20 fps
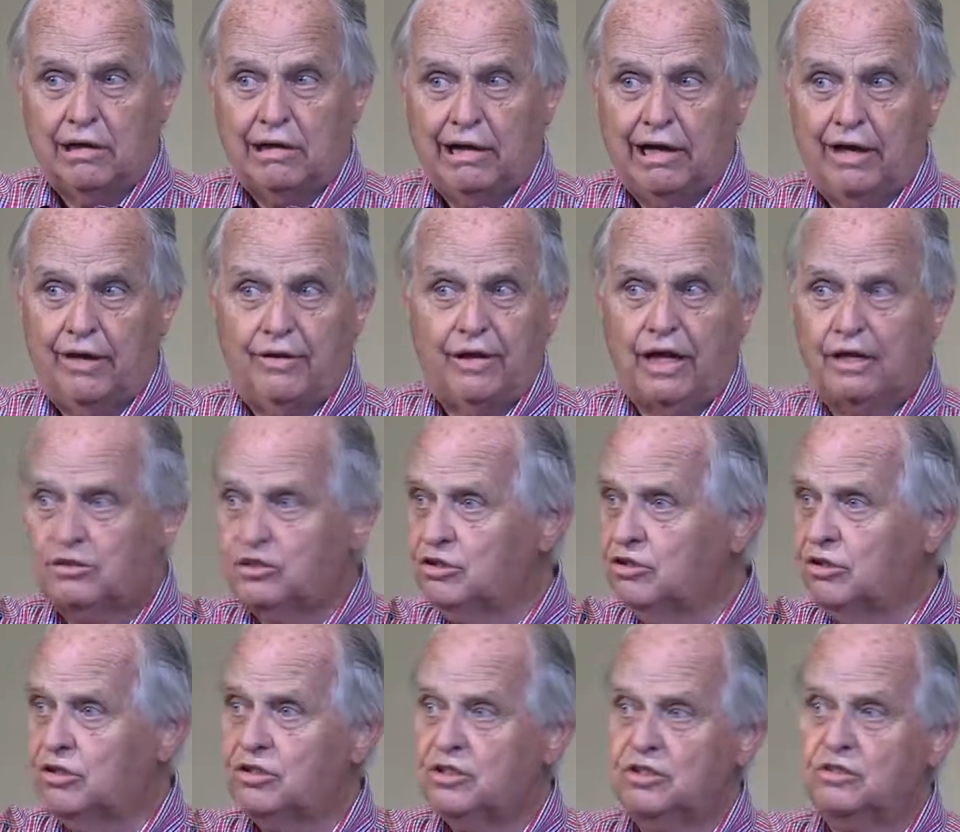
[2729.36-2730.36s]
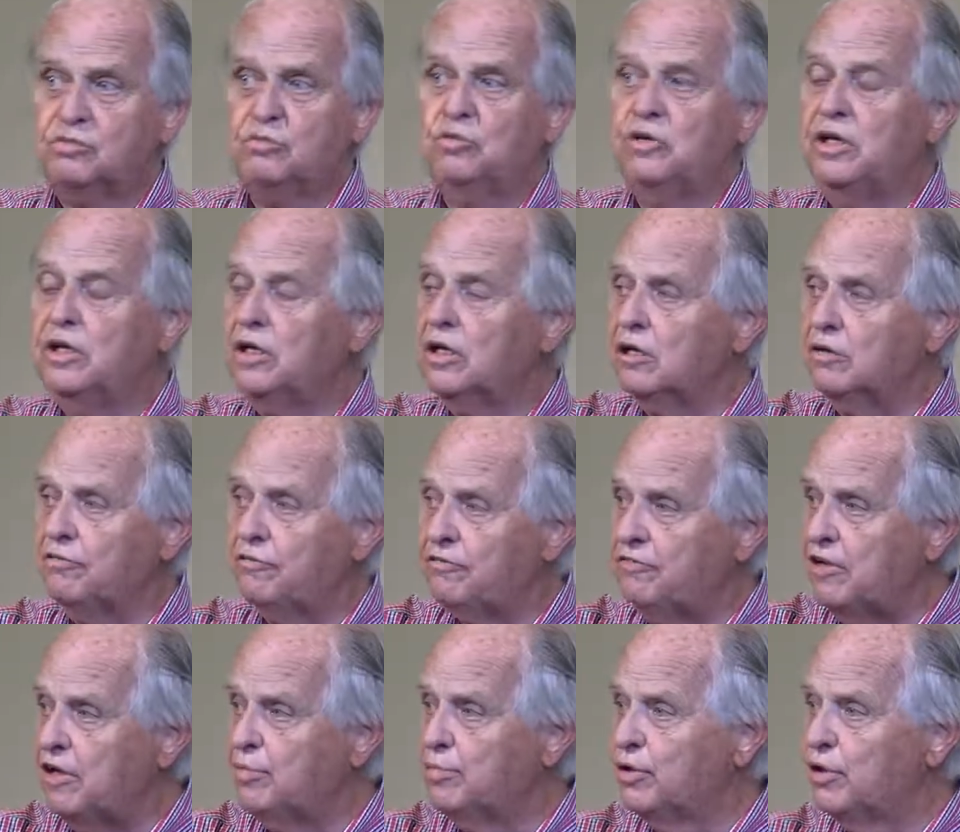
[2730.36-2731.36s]
And that church is weak and
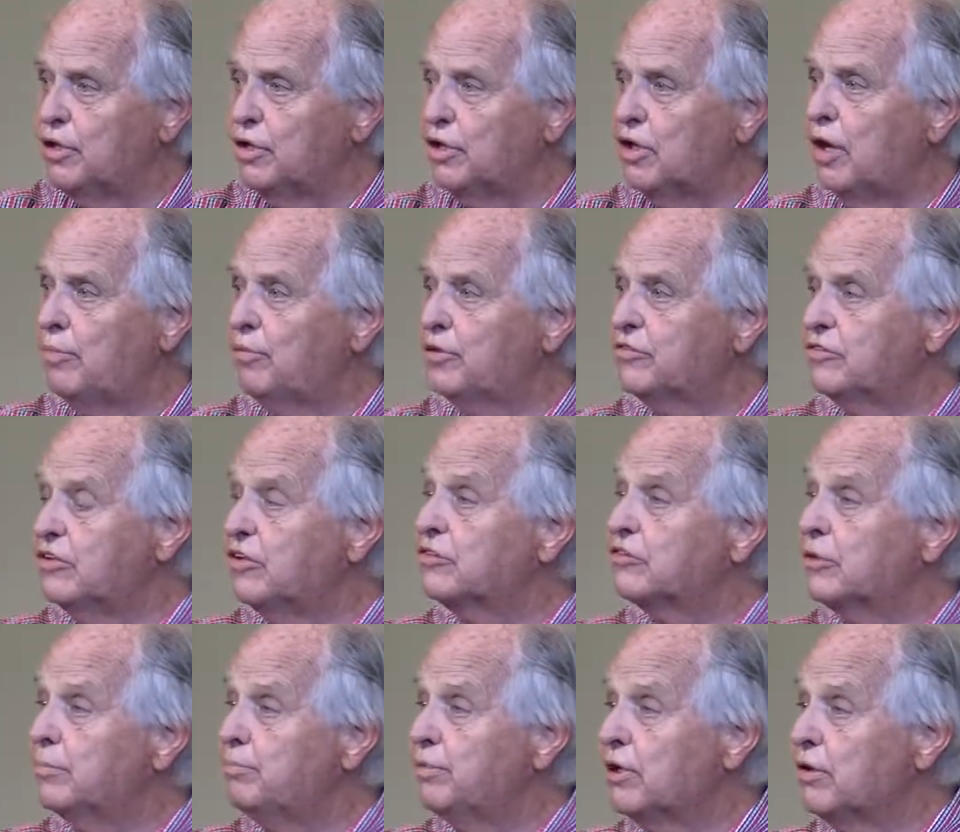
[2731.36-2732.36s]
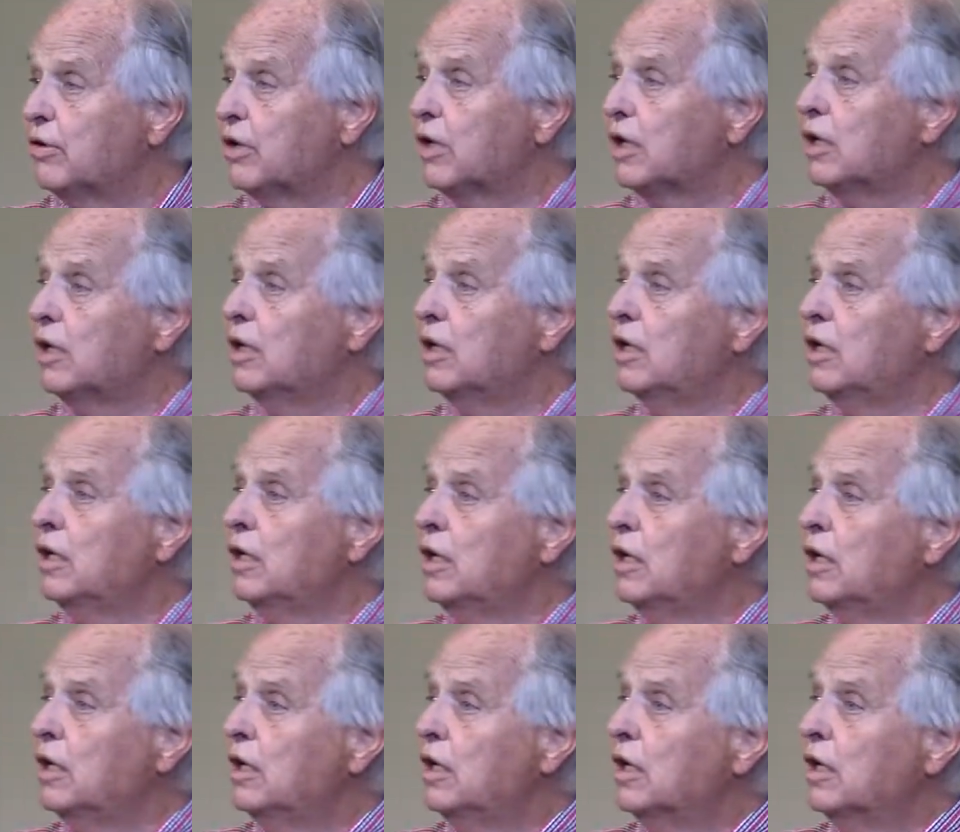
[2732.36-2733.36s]
feeble and almost disappearing.
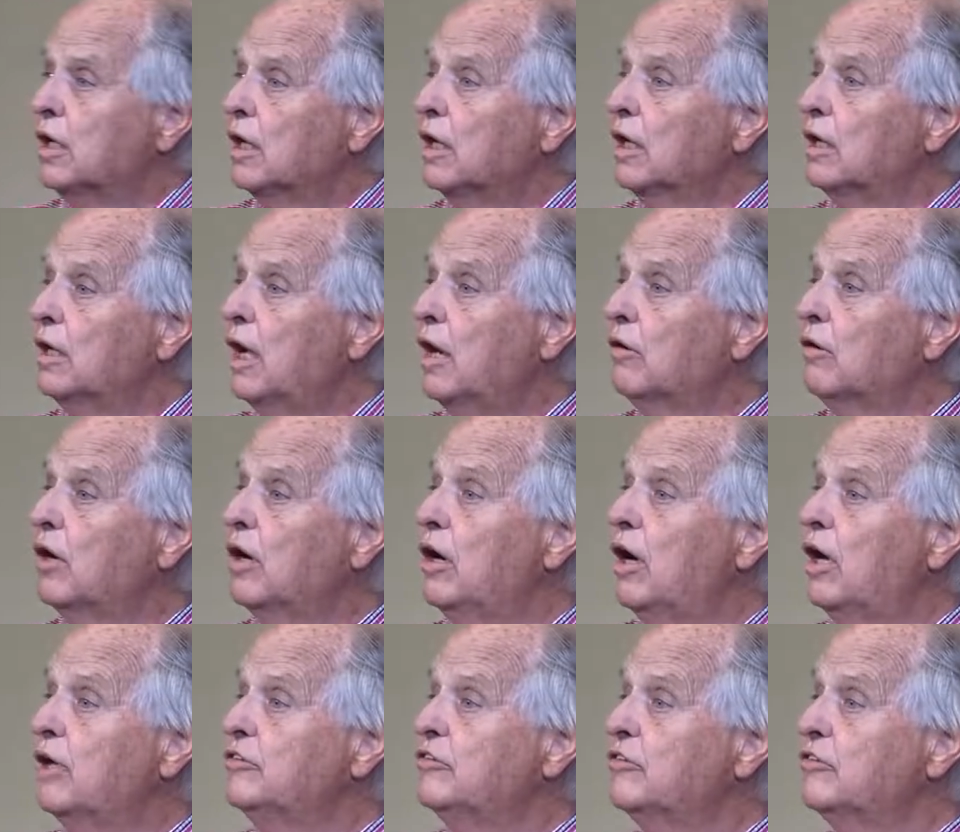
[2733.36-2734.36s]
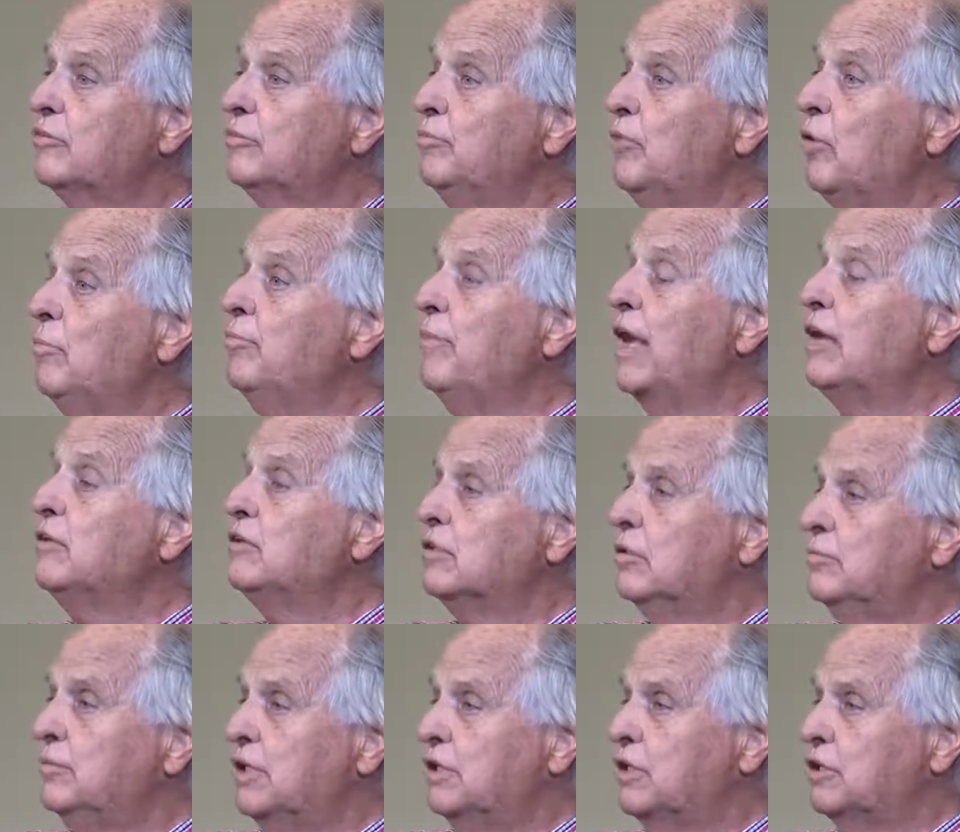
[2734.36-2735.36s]
And now God's
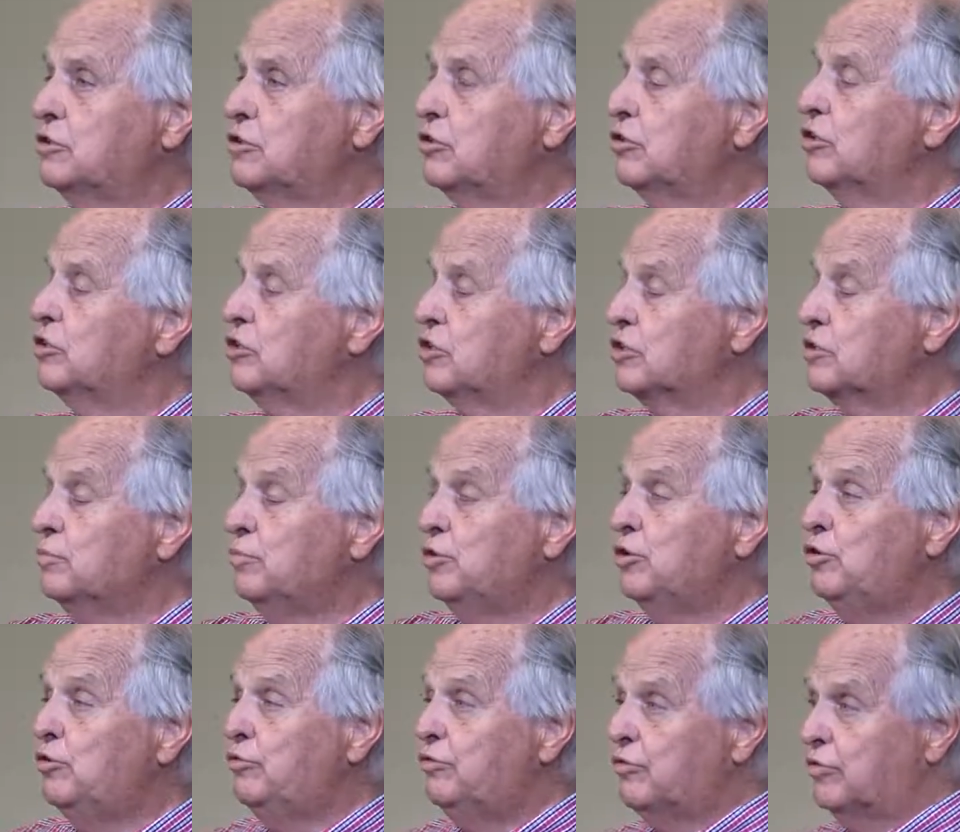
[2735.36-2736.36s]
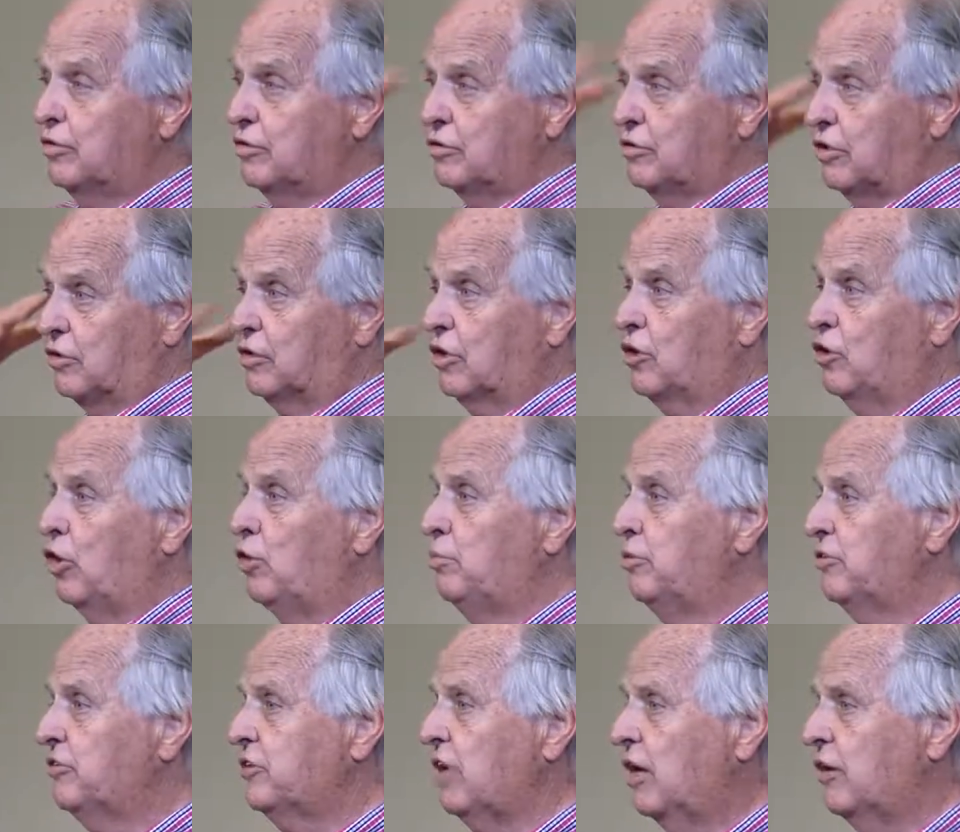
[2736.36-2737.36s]
momentum in the church has moved to the global
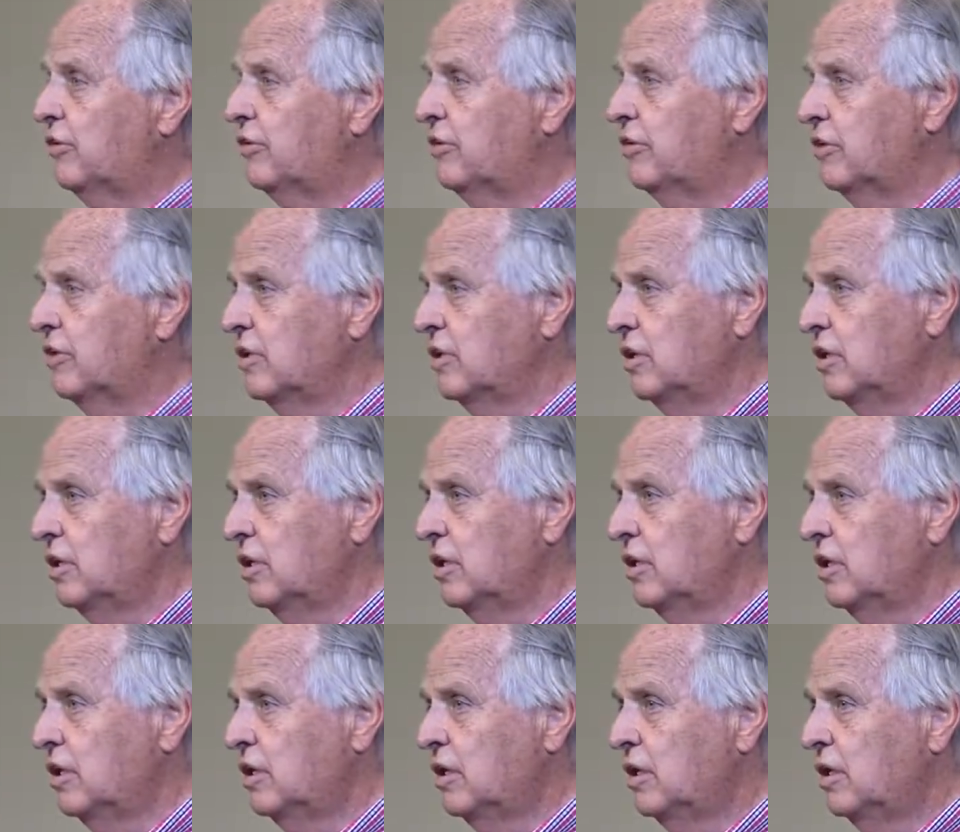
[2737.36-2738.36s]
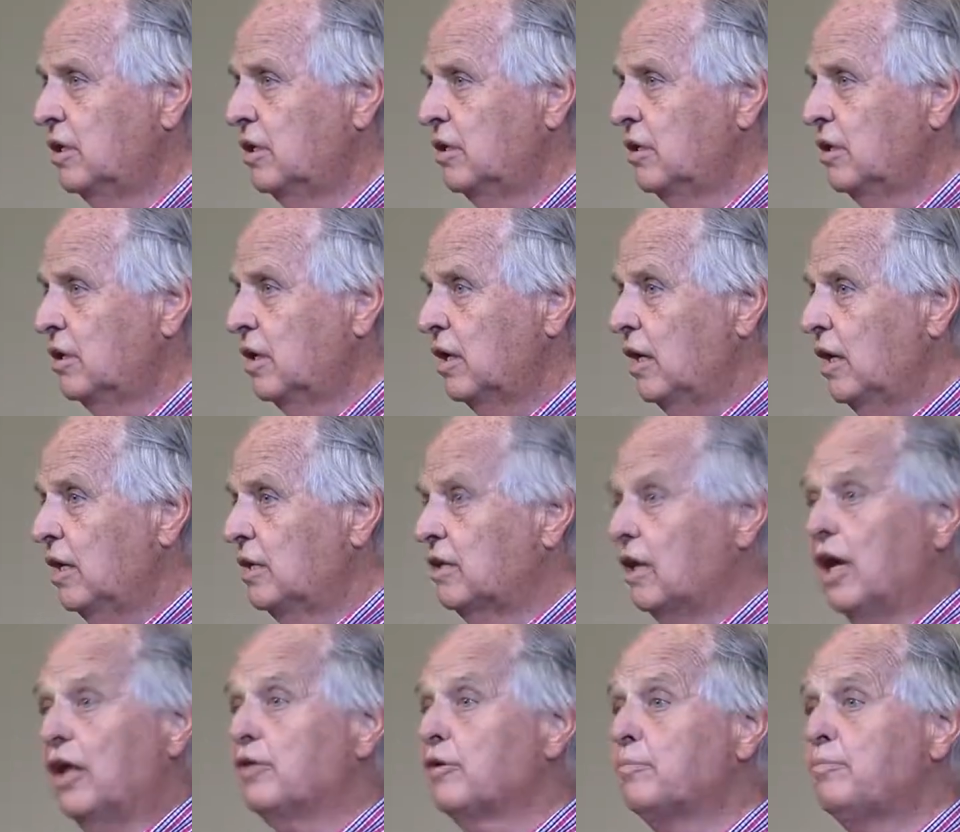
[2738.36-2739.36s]
south and to
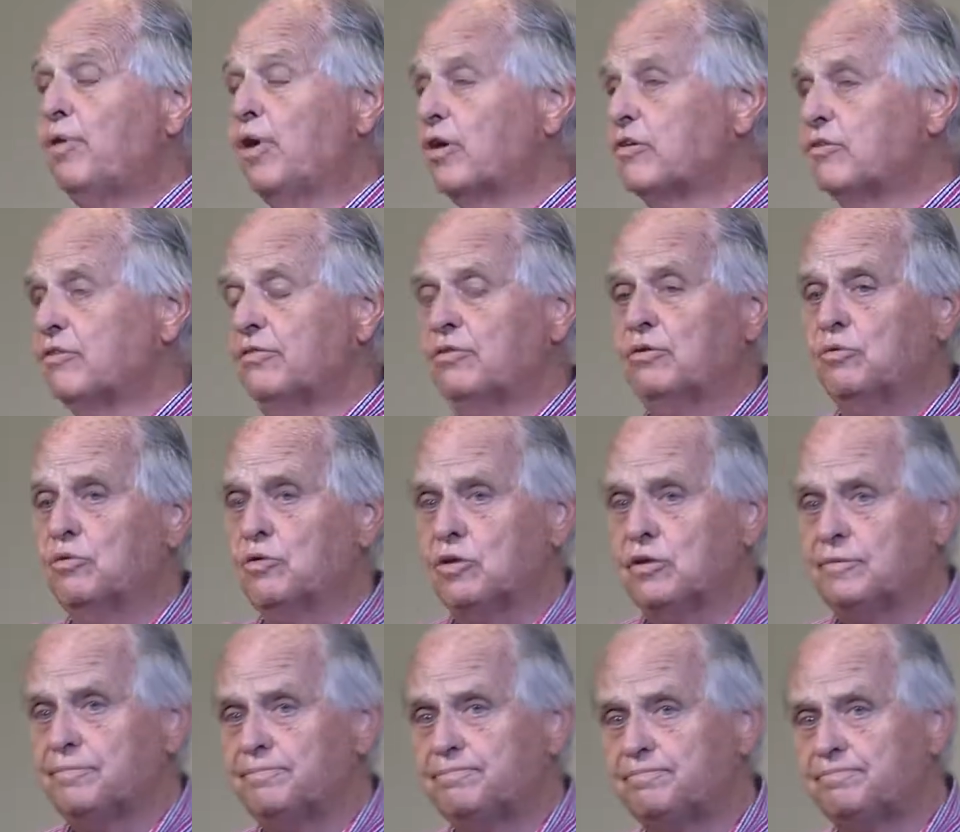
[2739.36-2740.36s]
other parts of the world.